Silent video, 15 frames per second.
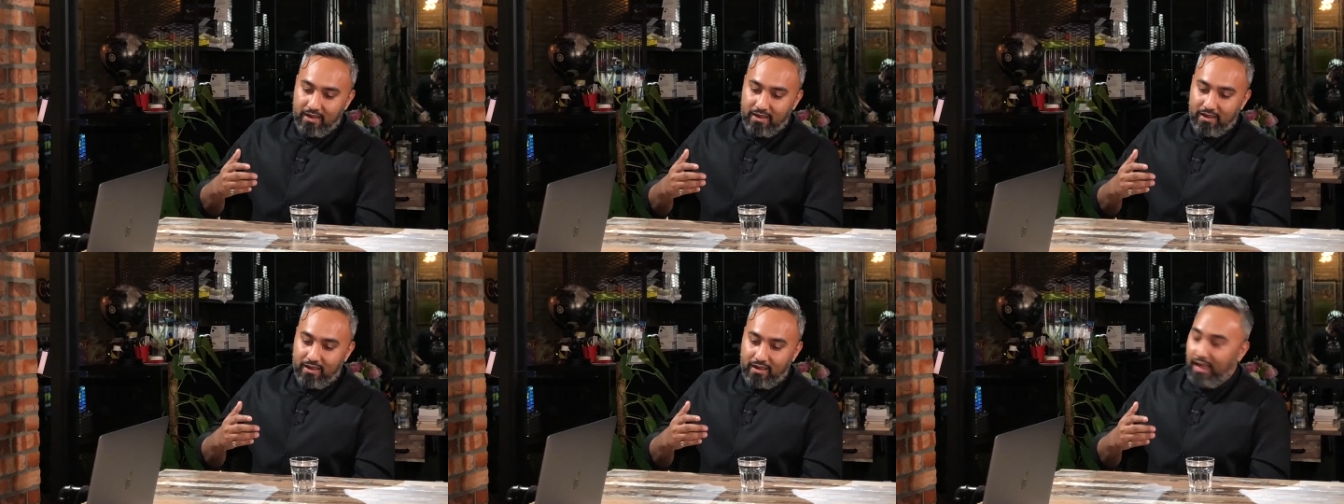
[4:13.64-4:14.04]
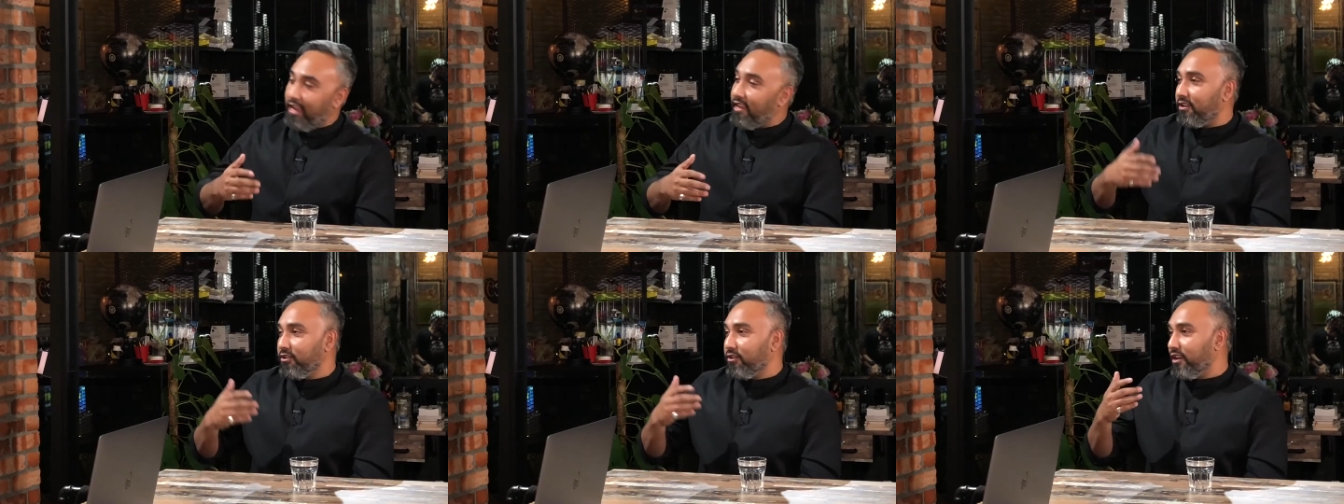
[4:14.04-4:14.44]
uh,
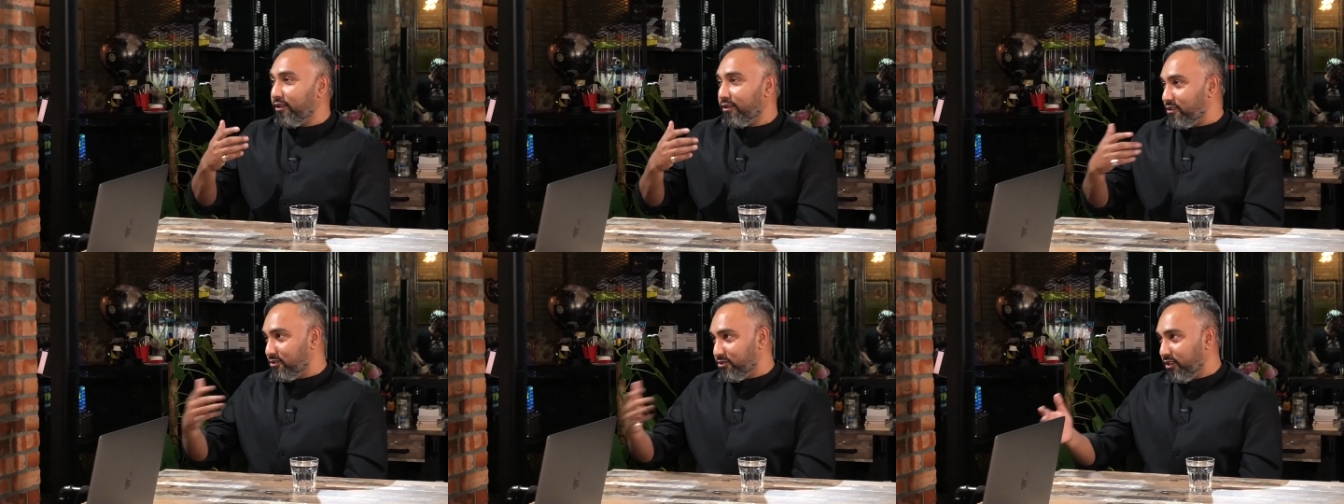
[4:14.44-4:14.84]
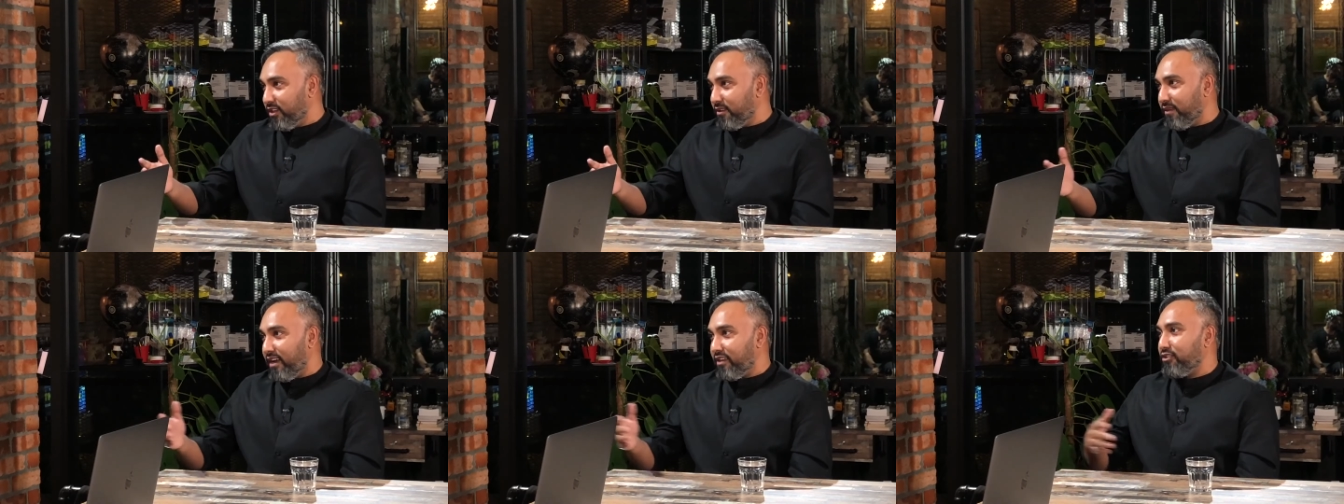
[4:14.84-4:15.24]
I had no idea what I was
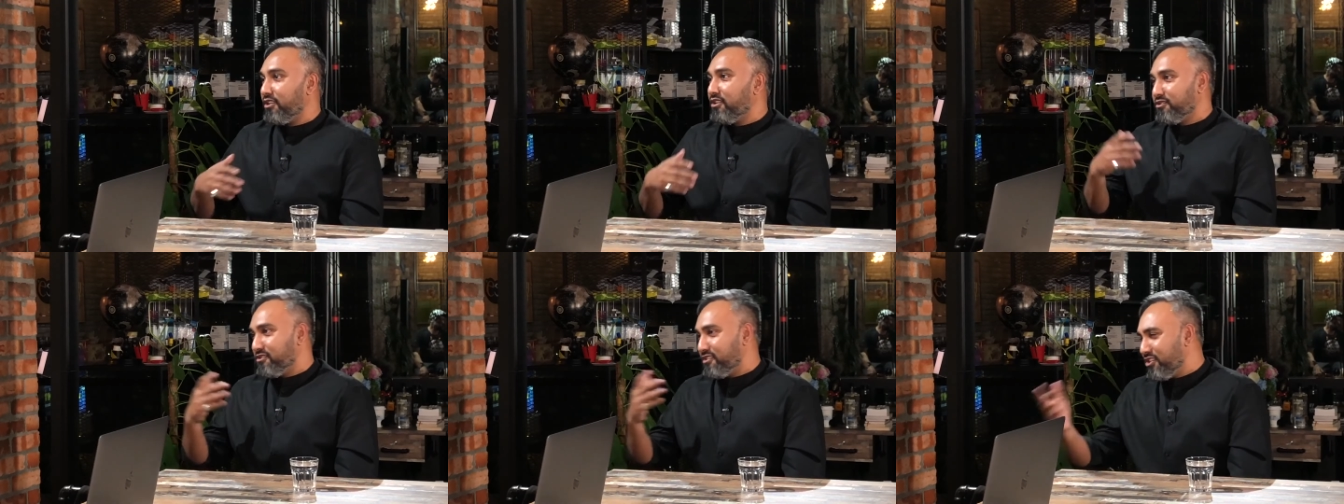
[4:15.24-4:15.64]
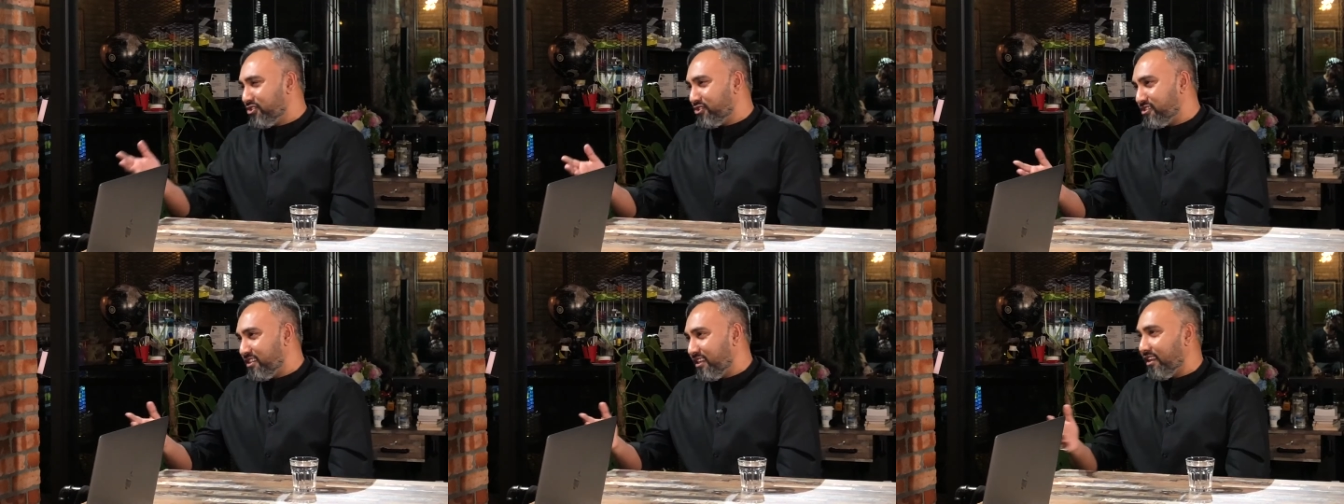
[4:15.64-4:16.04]
doing, but I thought this was
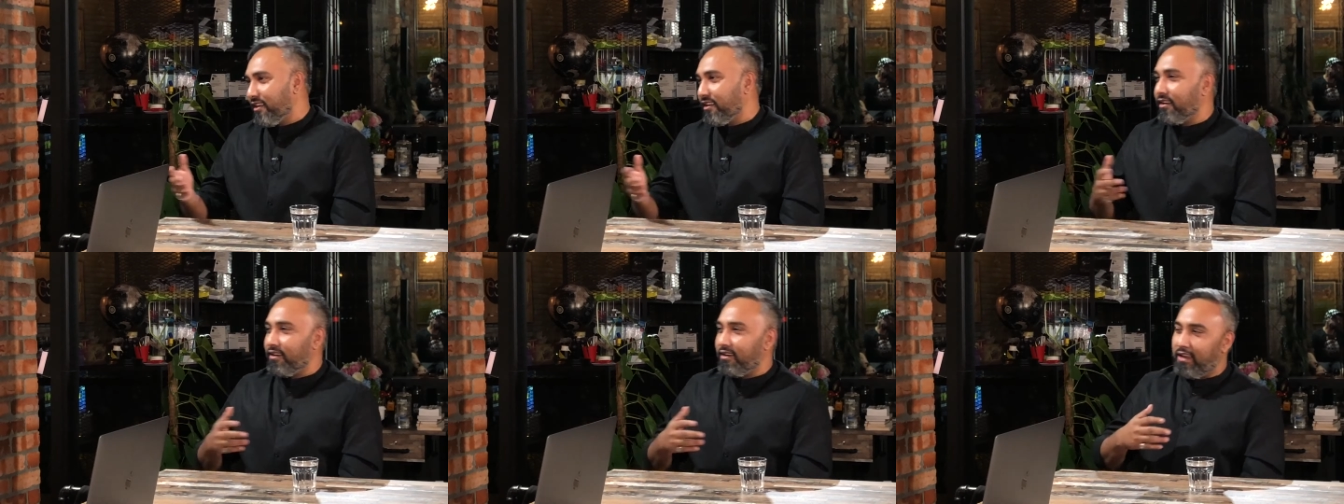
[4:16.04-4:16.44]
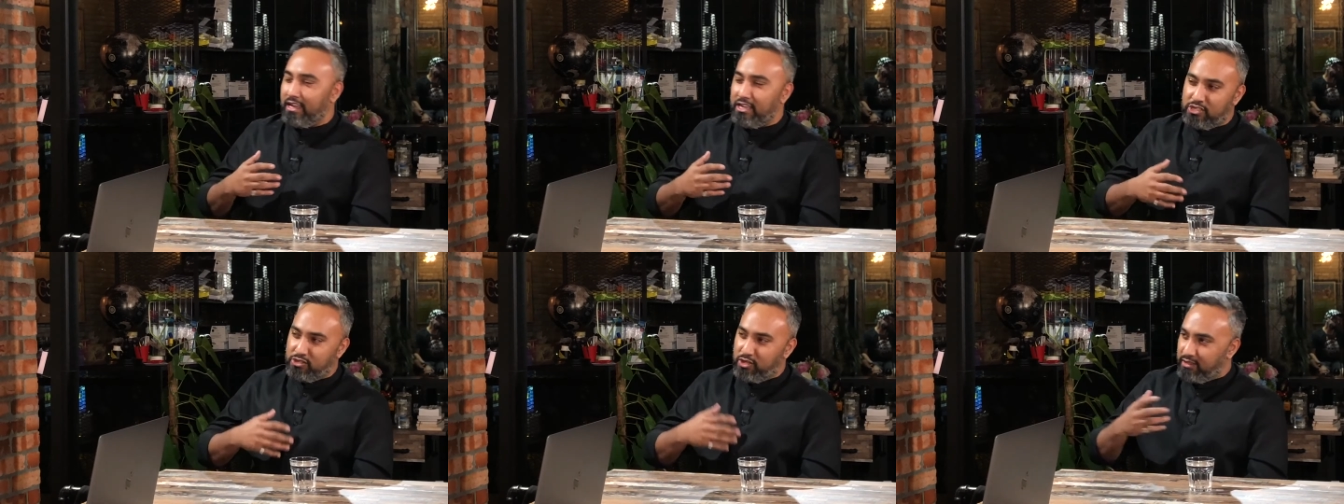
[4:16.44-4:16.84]
interesting. Yeah. Uh, I
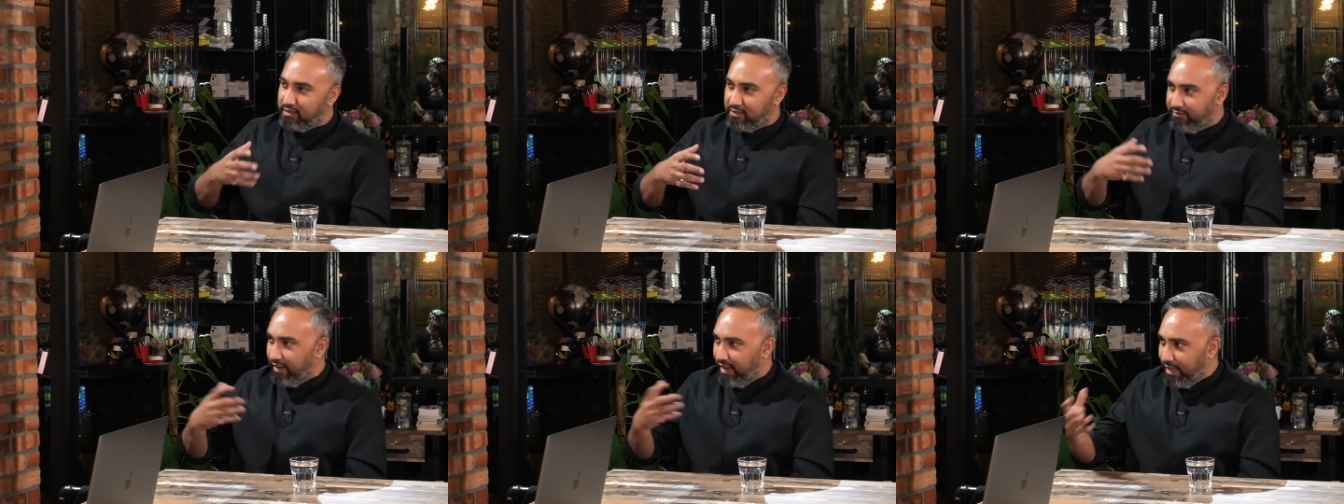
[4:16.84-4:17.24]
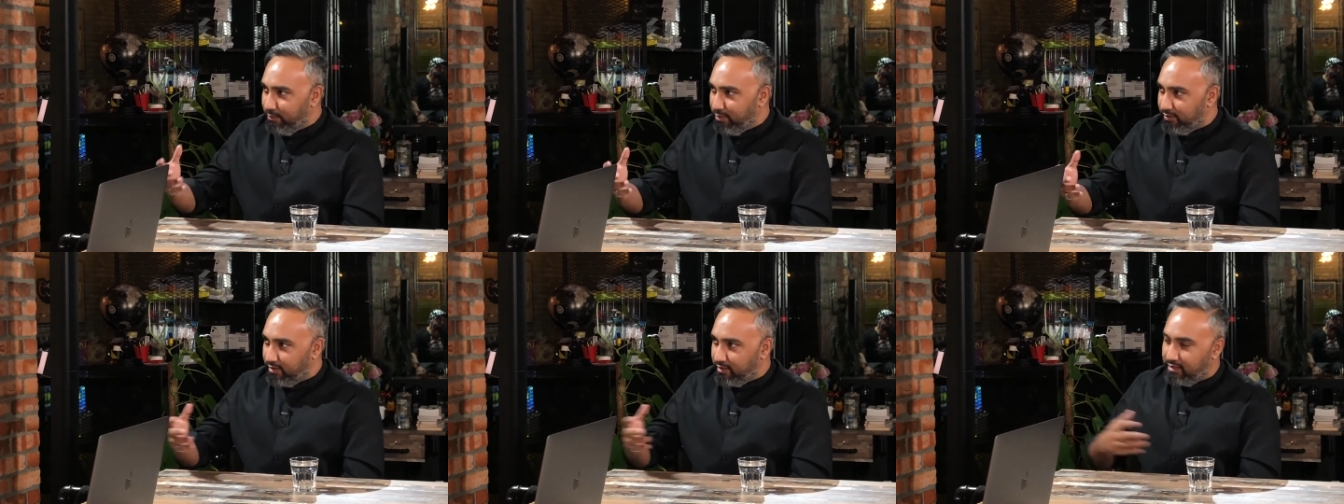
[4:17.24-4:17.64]
enjoyed the
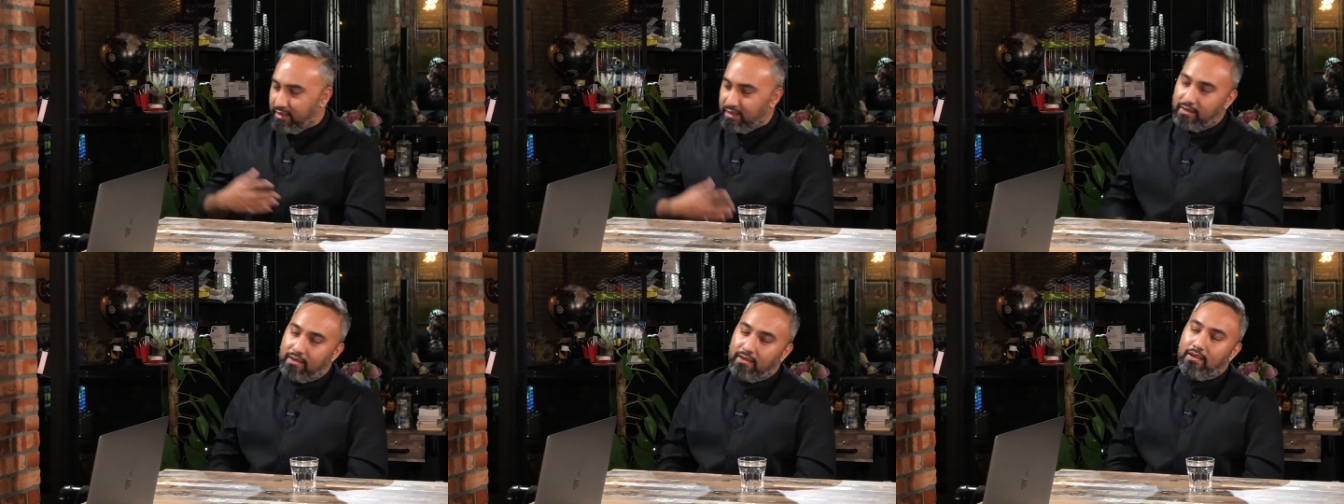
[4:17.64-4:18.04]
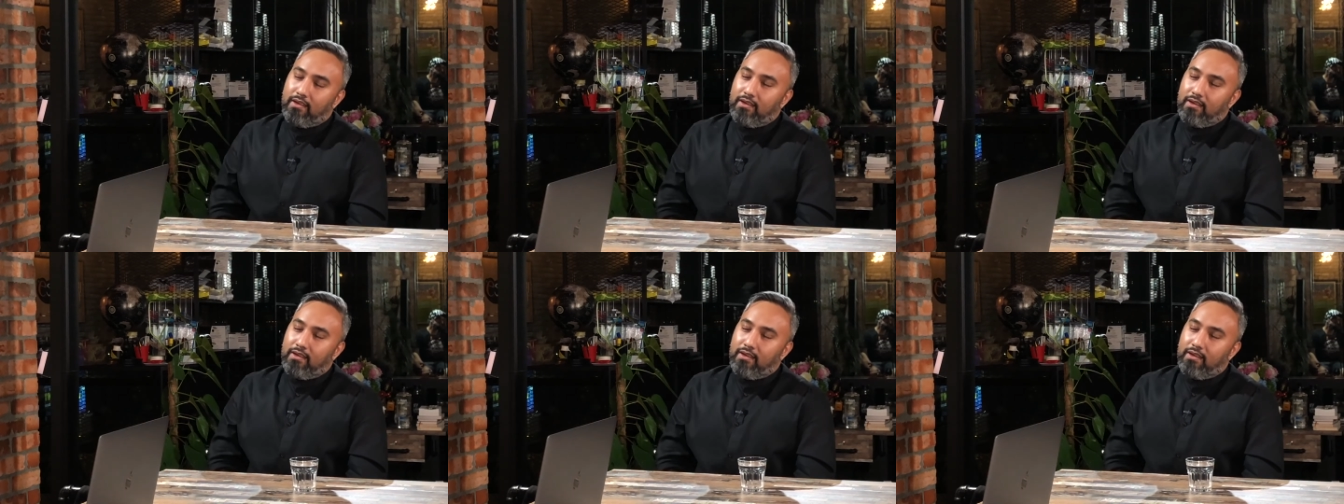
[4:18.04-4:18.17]
vibe of the thing.